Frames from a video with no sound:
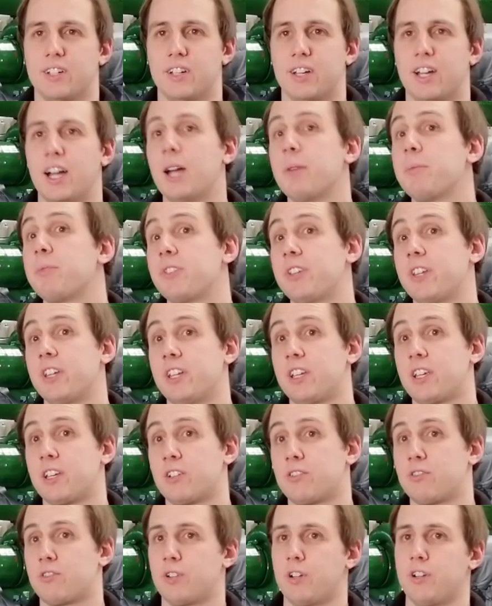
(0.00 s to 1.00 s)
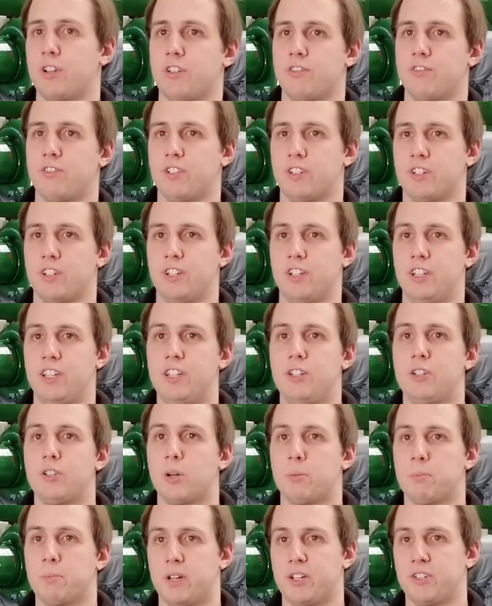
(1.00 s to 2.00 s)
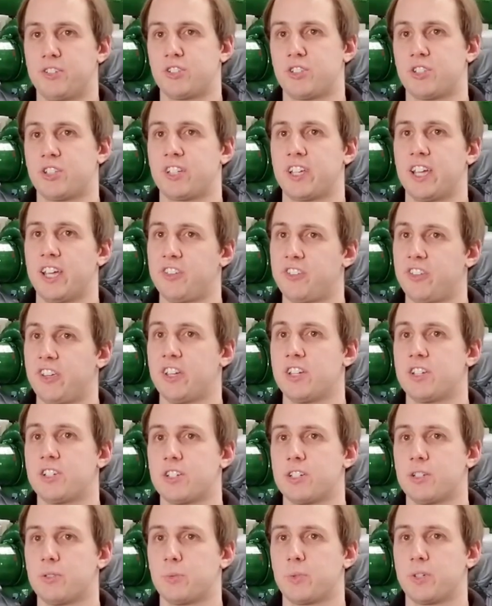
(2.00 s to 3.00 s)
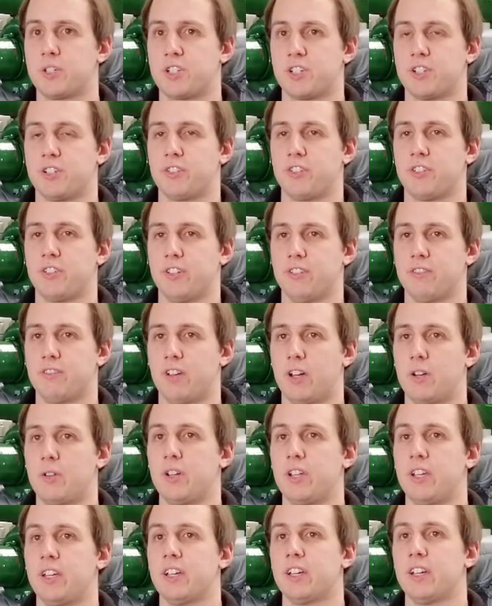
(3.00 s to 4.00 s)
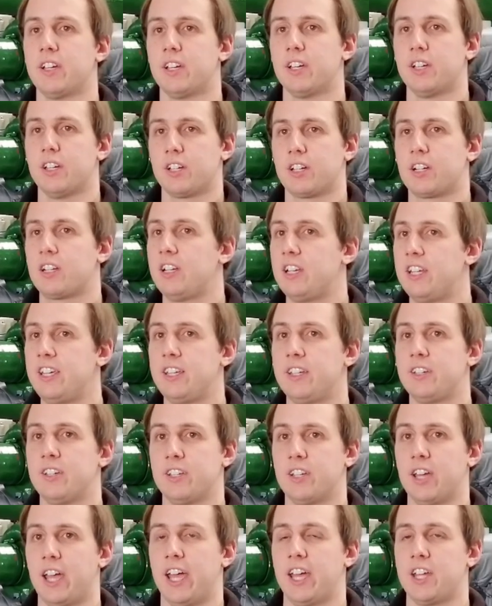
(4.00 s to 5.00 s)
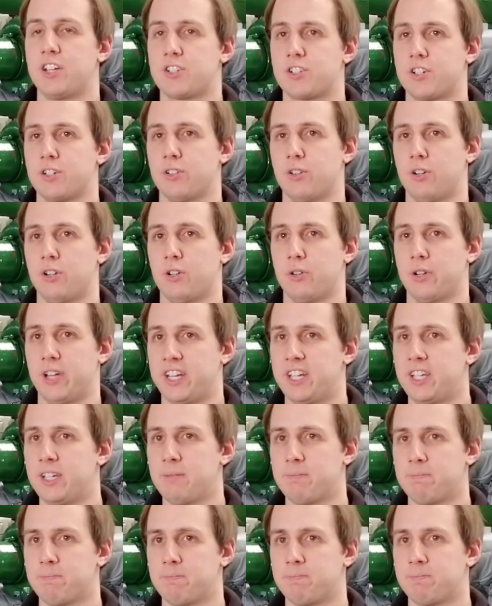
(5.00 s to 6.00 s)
I'm standing in front of a lean combustion gas engine, which is a very clean engine already.